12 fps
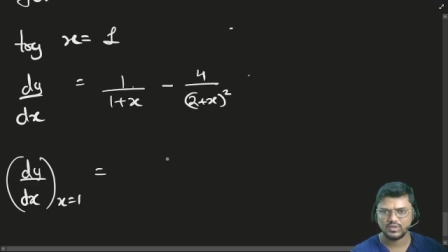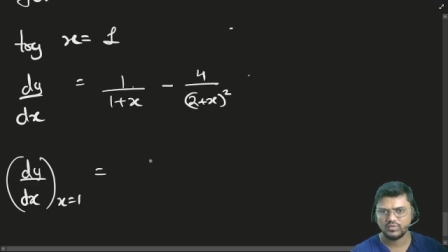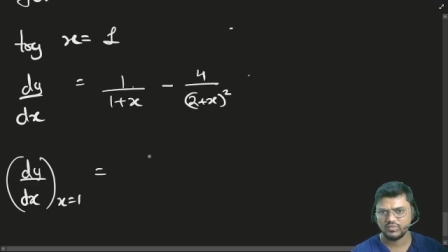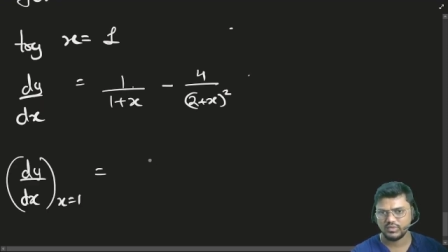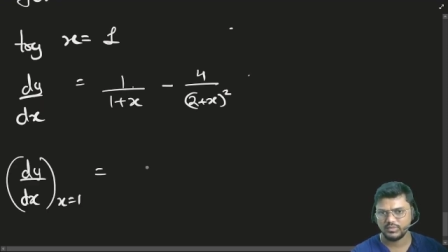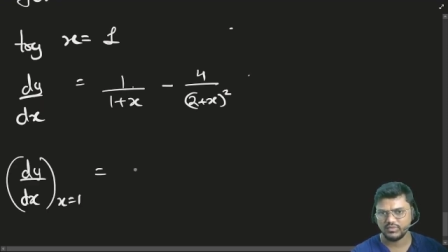
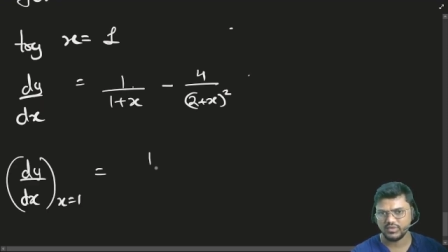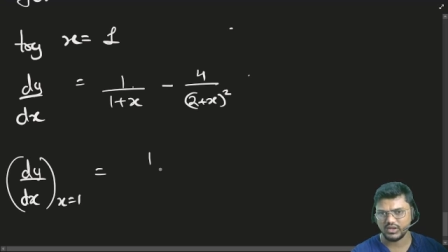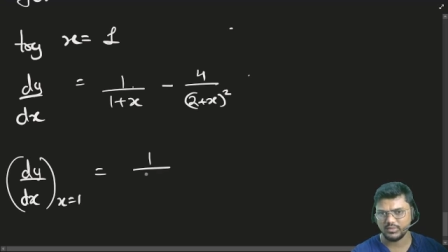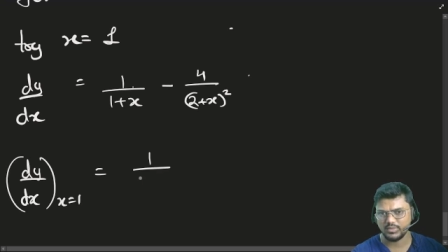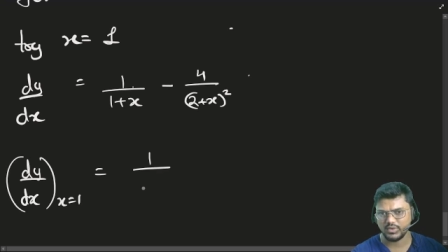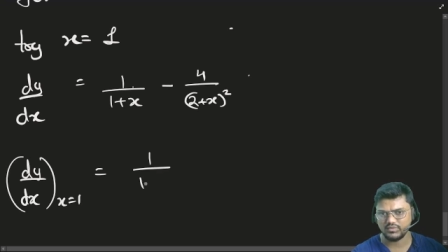1
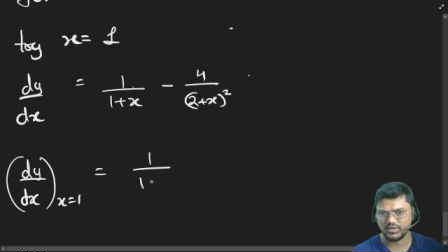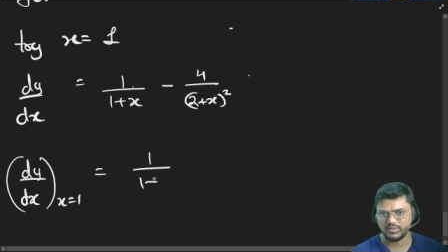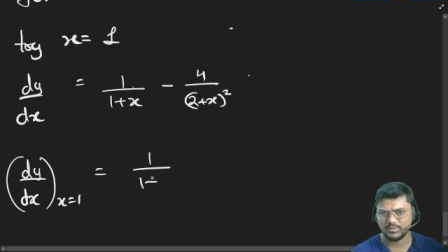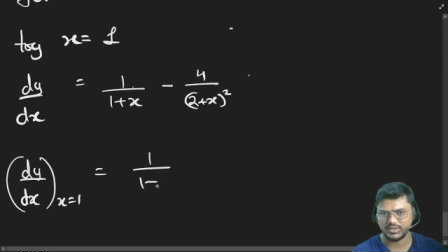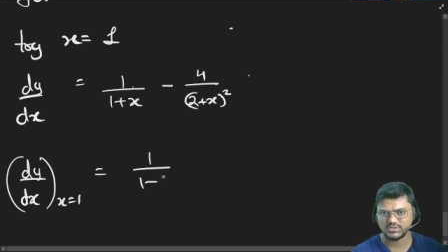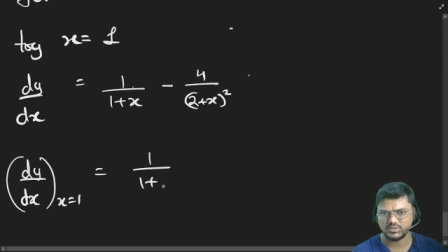upon 1
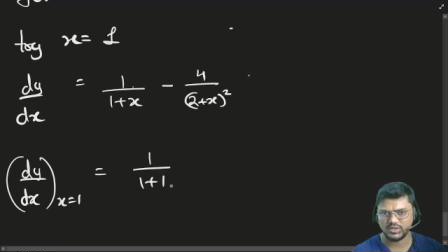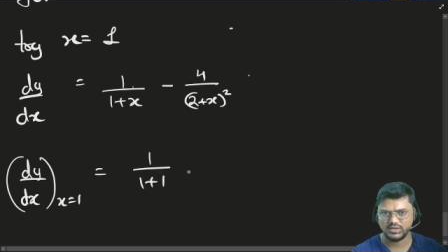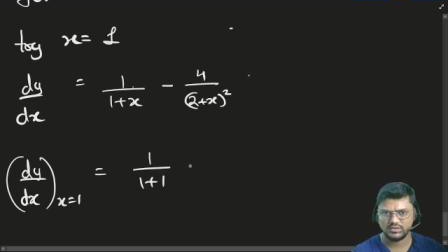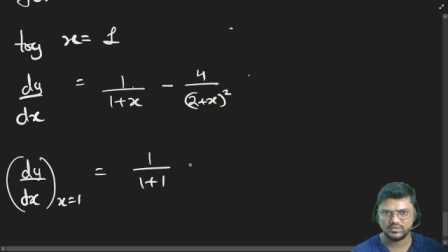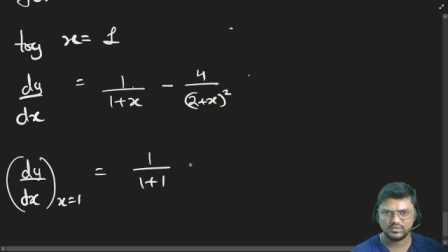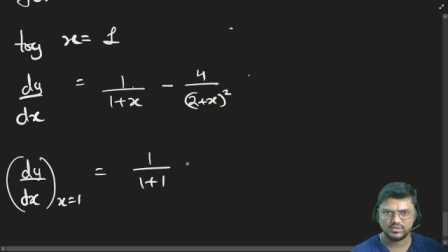plus
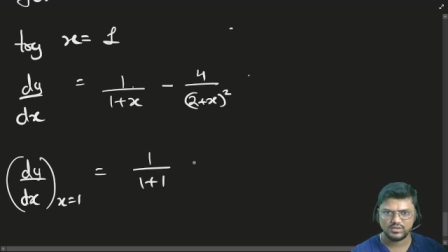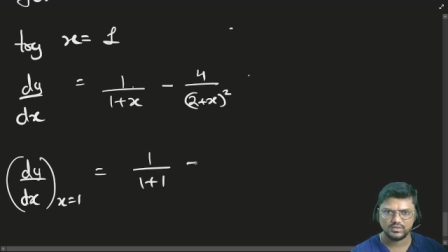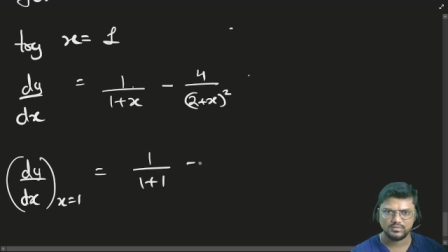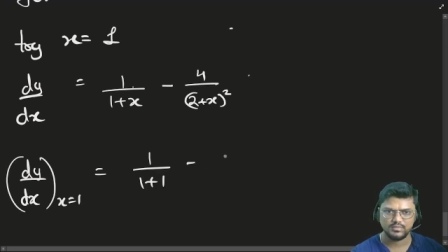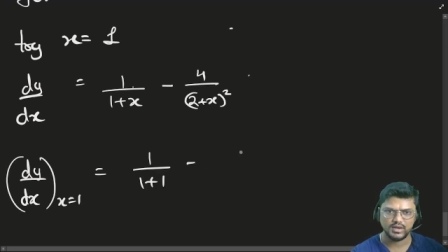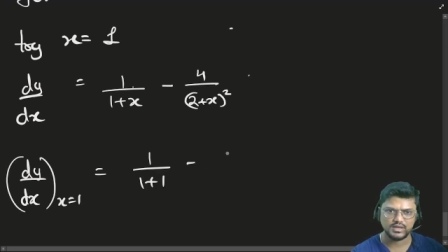1
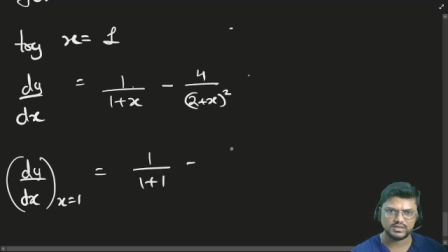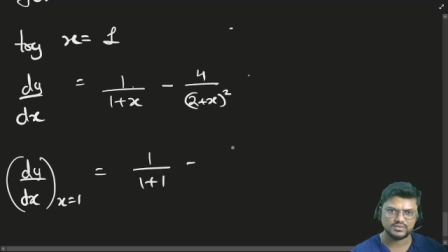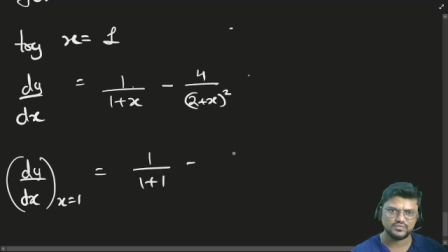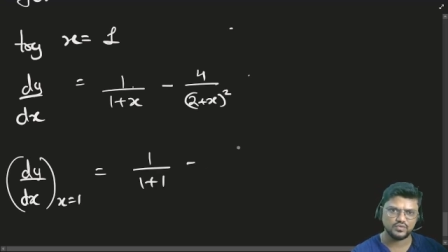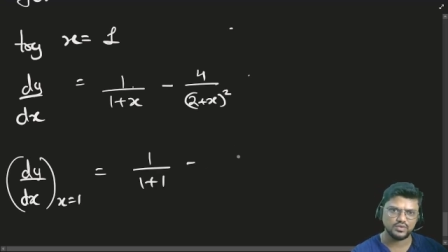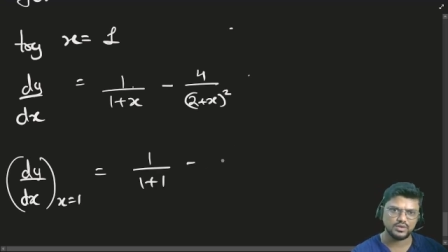minus
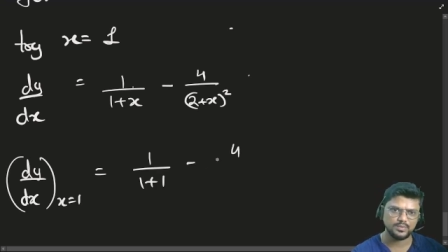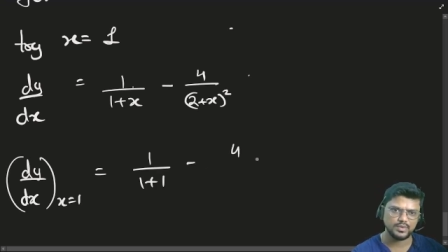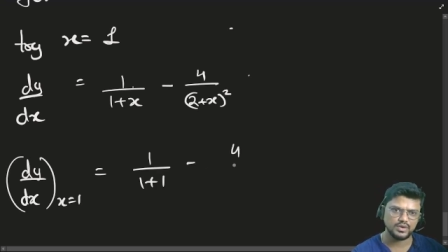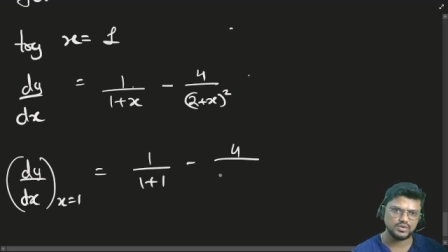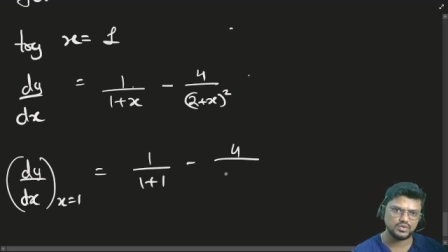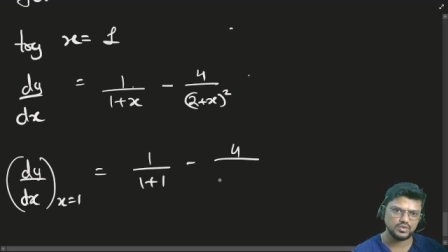4 upon